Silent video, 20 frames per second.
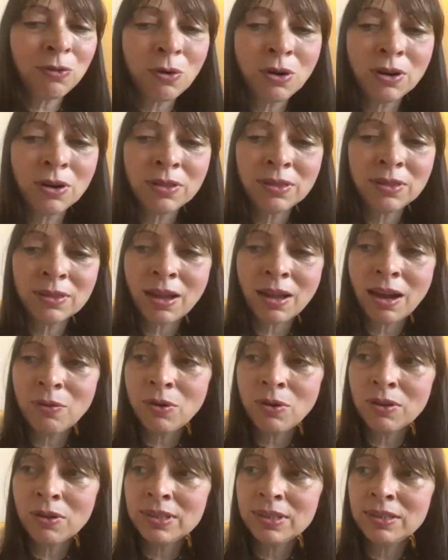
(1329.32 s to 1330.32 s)
4th,
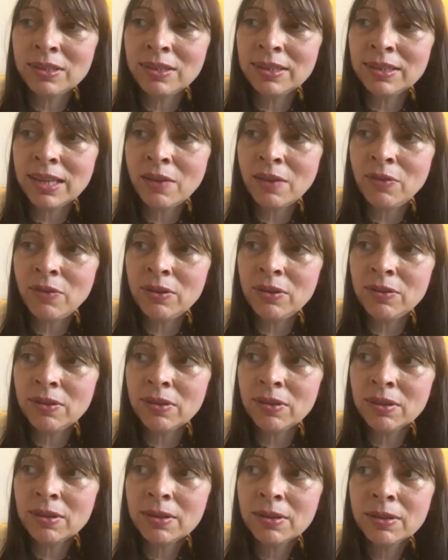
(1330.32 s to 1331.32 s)
Chiron's in the
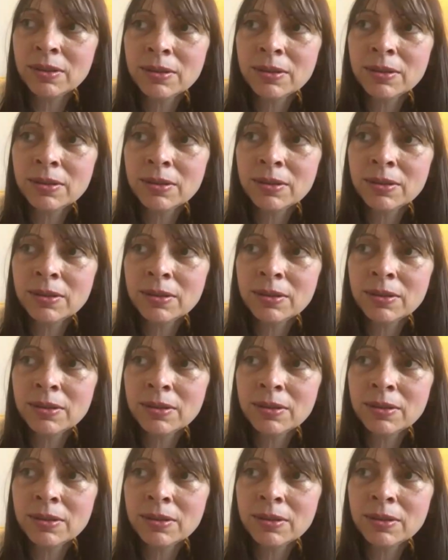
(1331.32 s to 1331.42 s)
7th,